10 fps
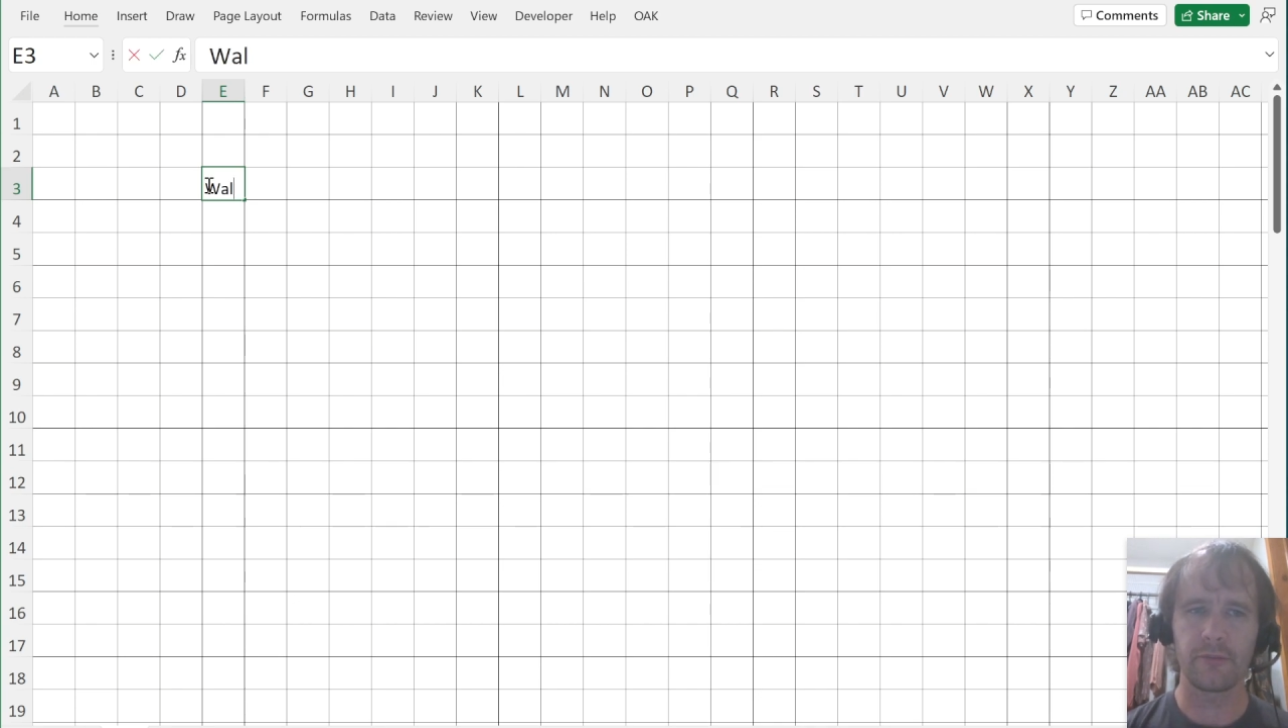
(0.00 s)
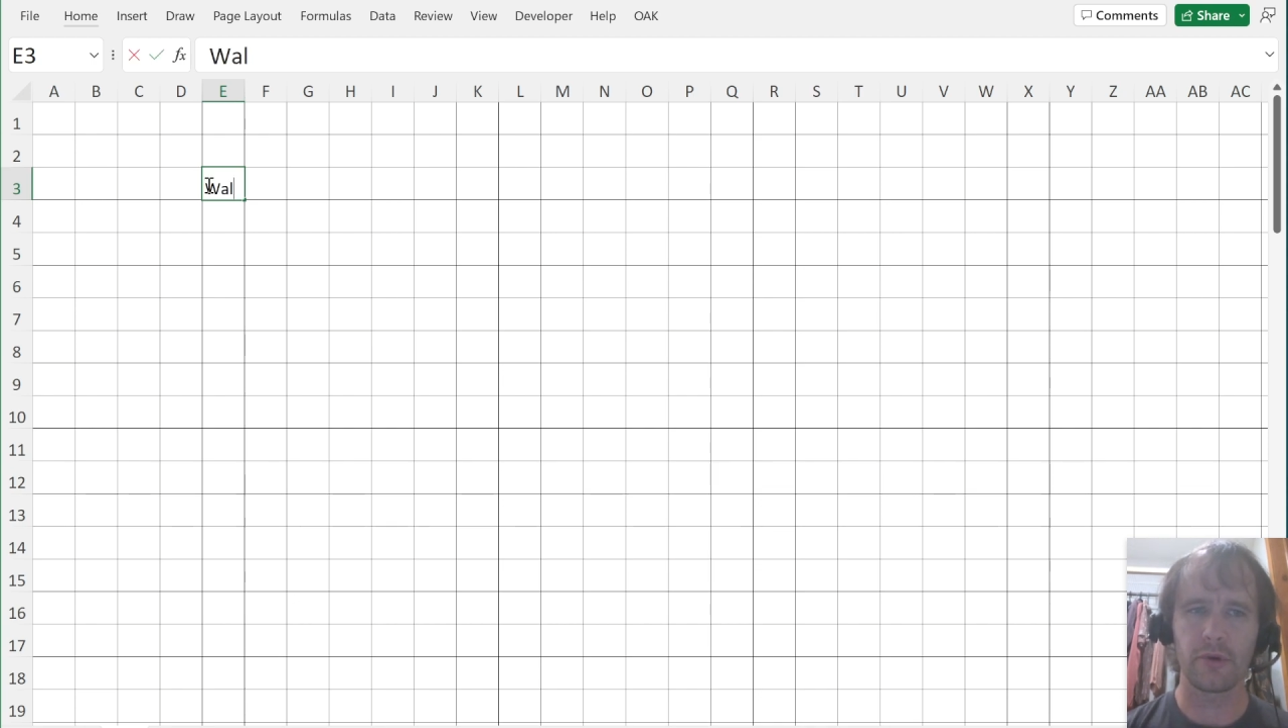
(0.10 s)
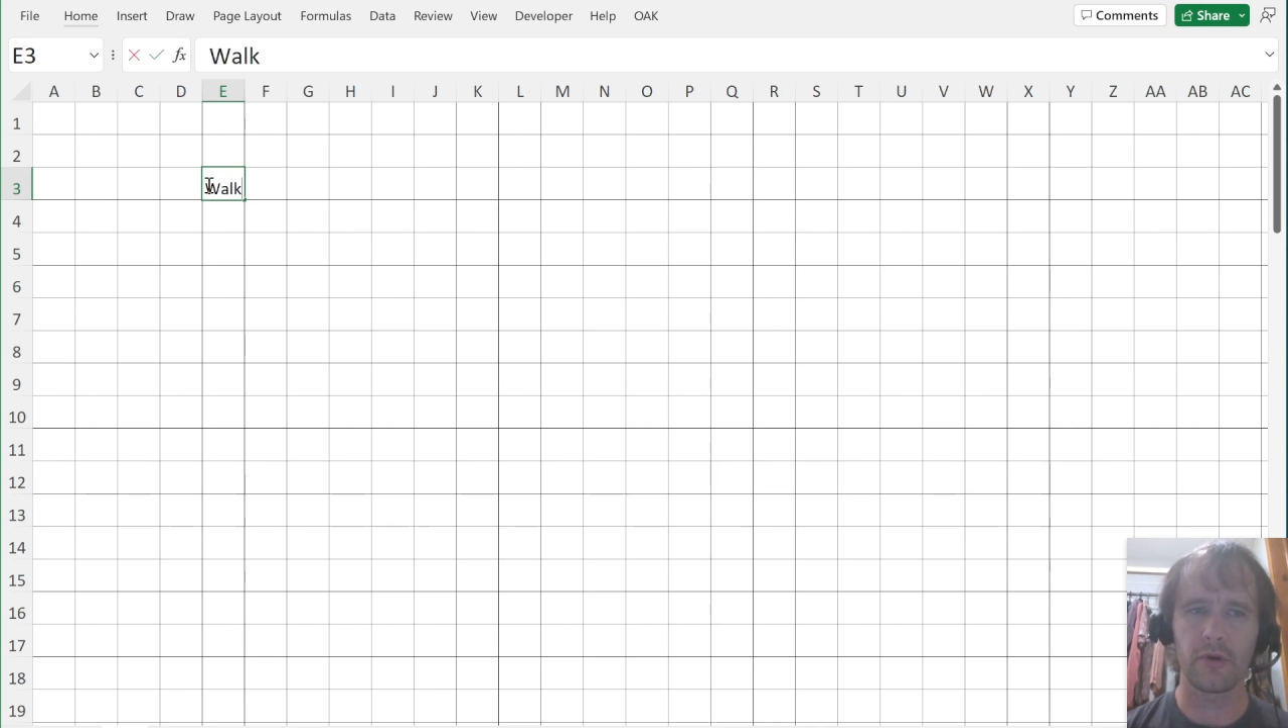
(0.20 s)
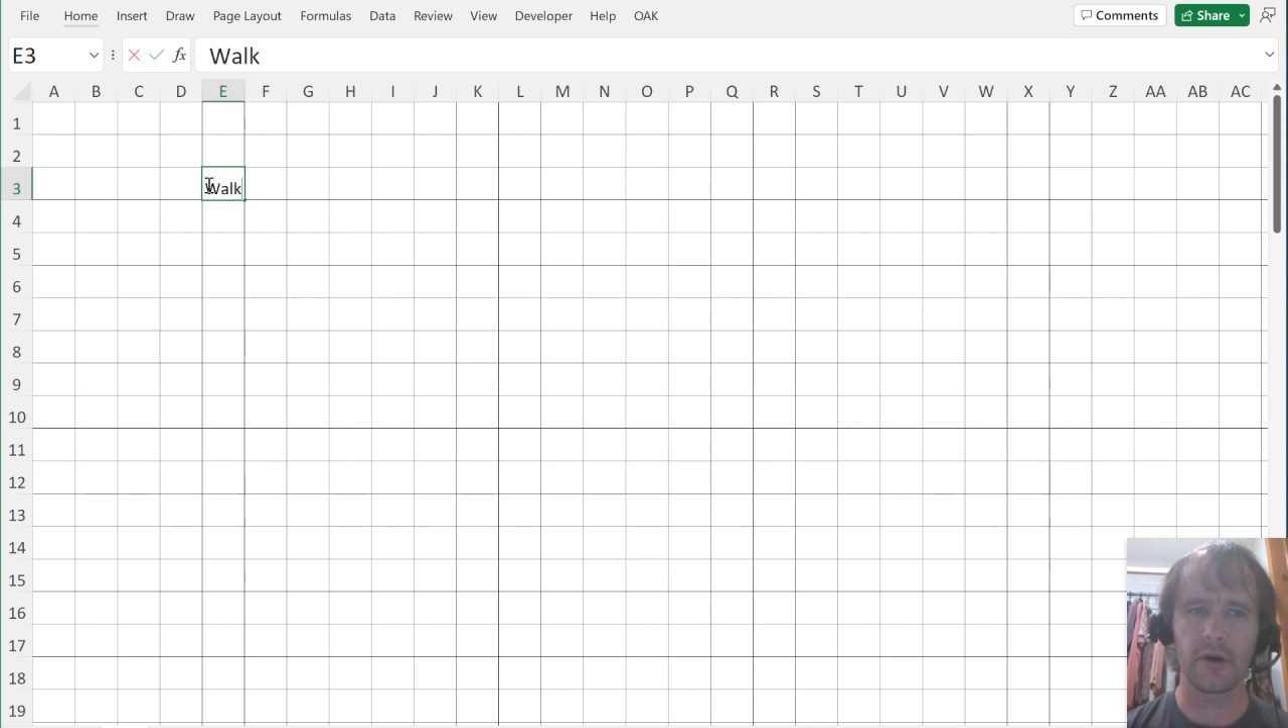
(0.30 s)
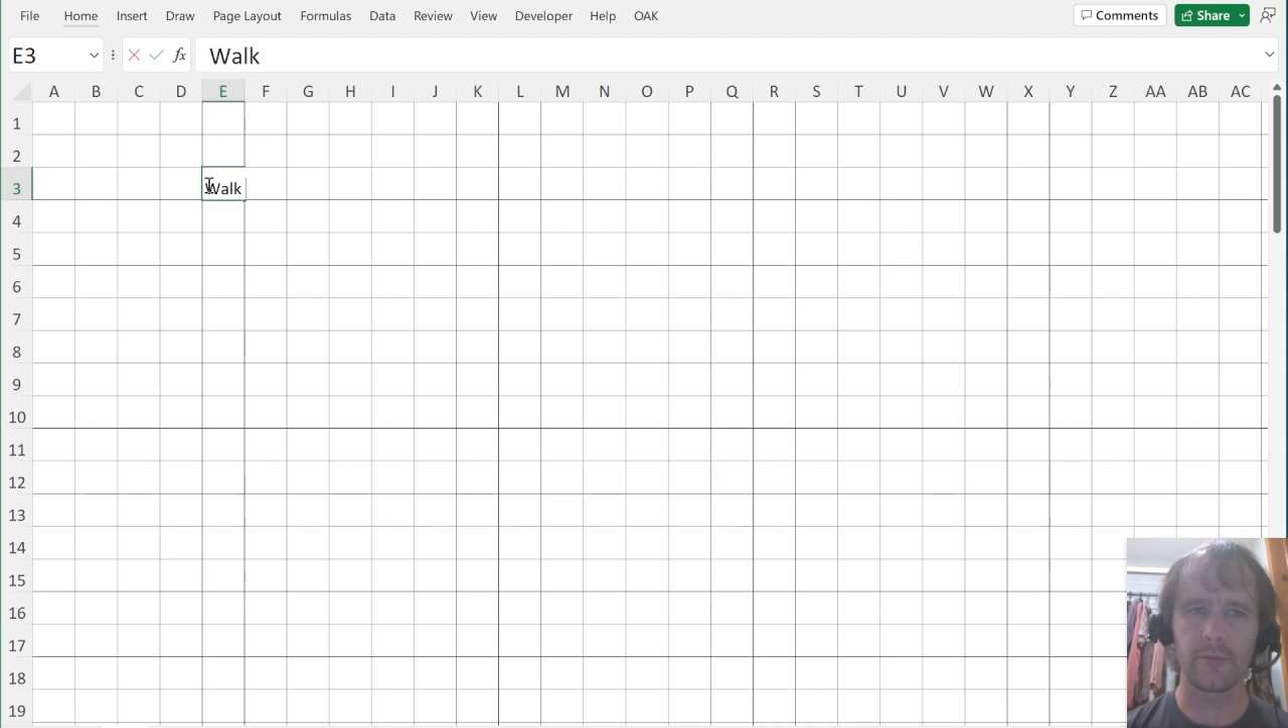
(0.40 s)

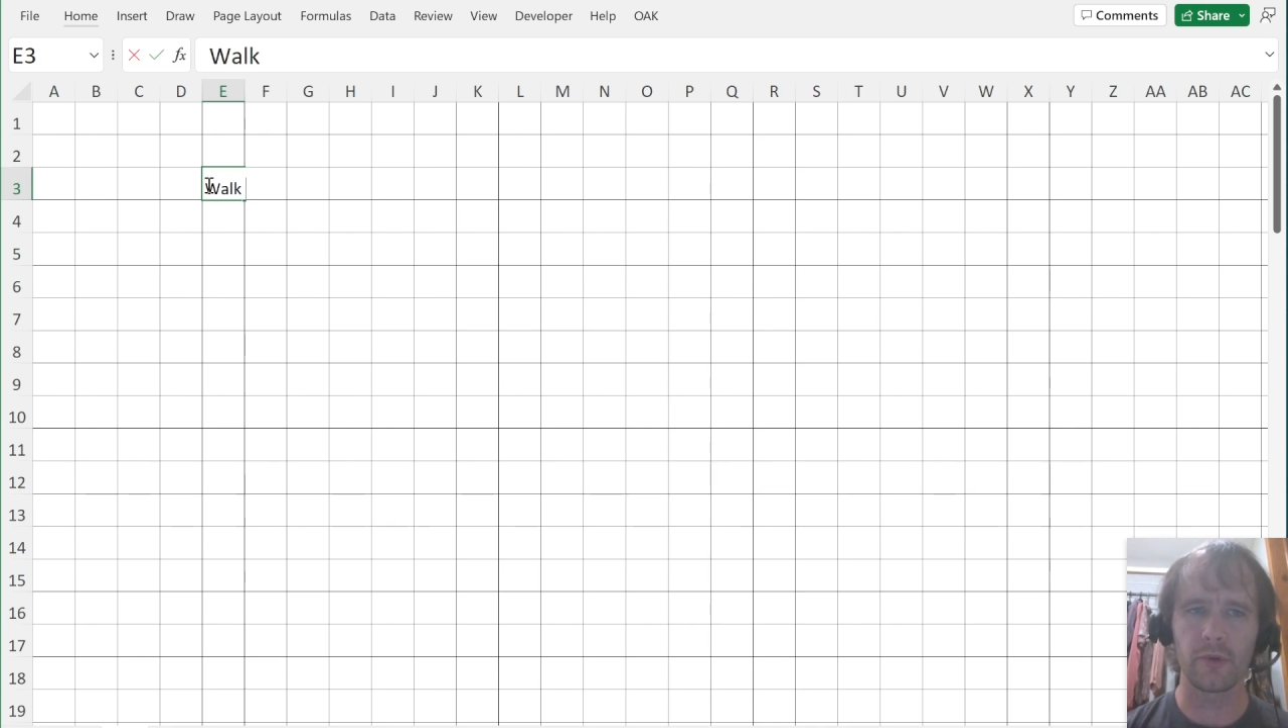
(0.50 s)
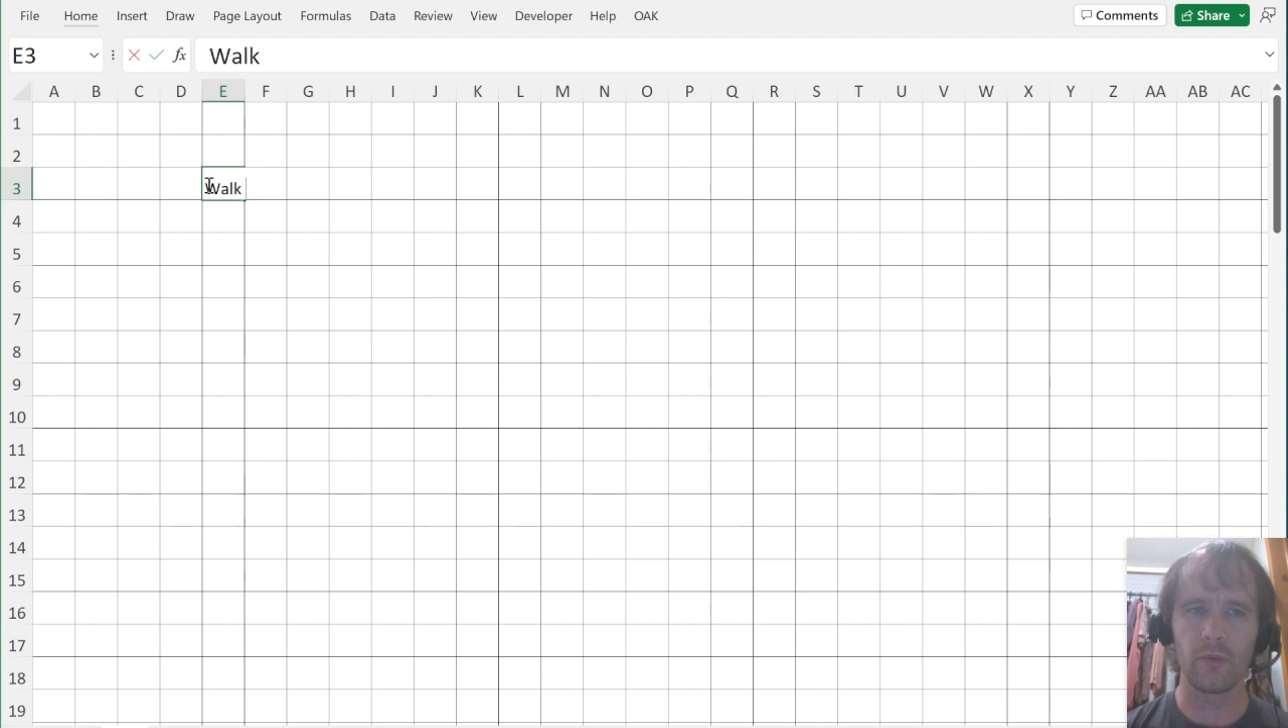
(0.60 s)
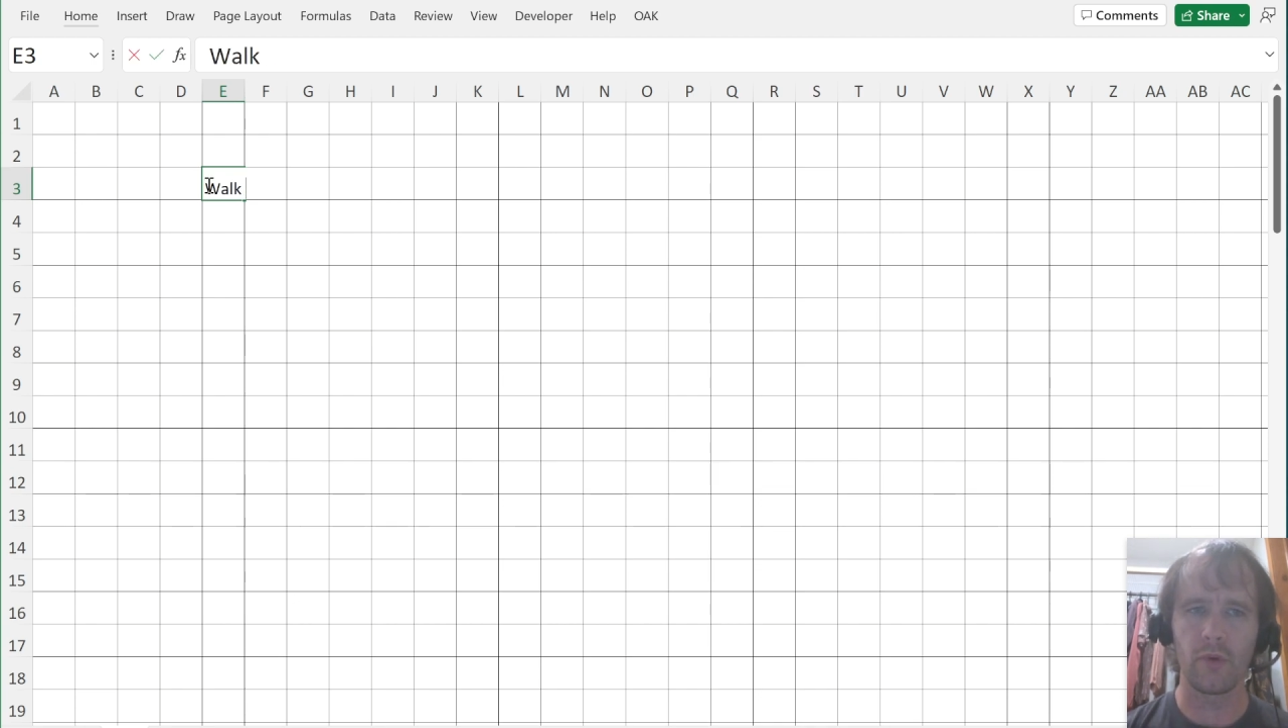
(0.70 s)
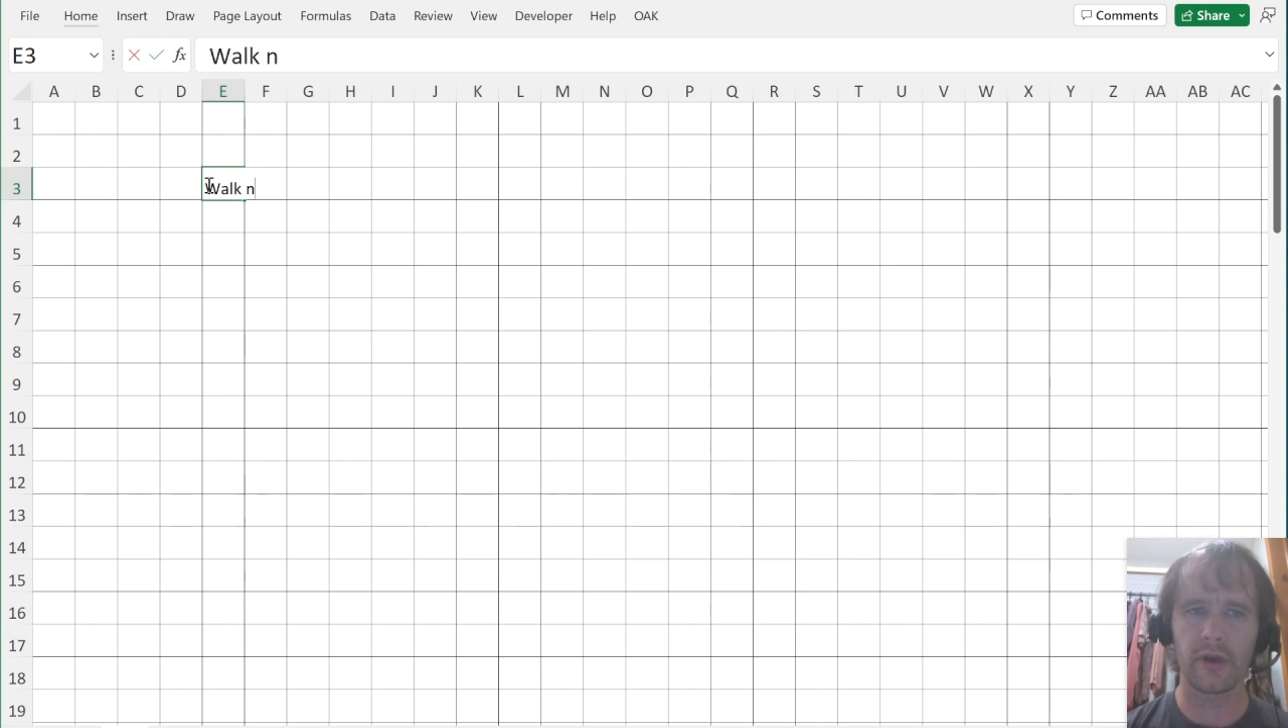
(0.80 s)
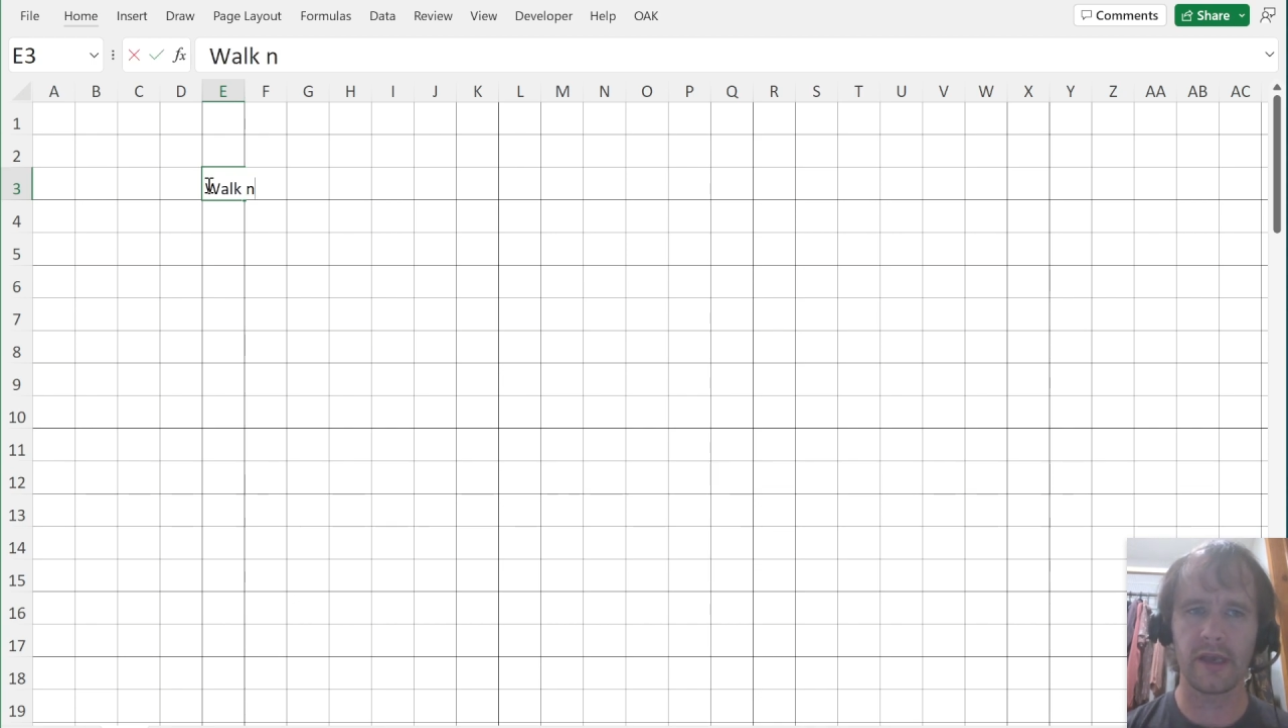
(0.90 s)
program to walk